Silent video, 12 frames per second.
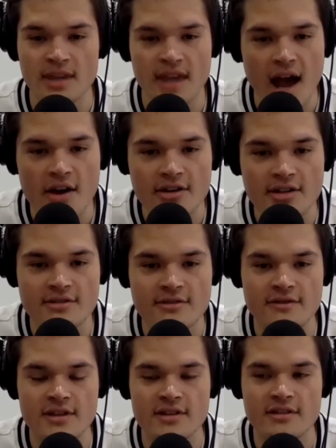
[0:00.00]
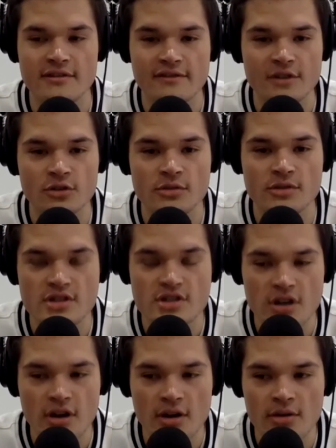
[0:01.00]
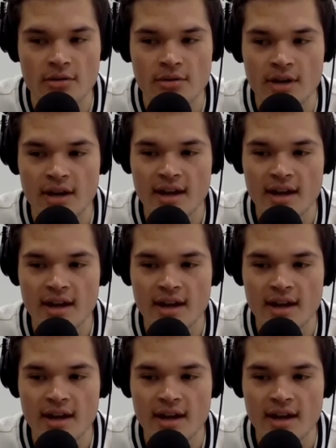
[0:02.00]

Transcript: the character of the film or the show?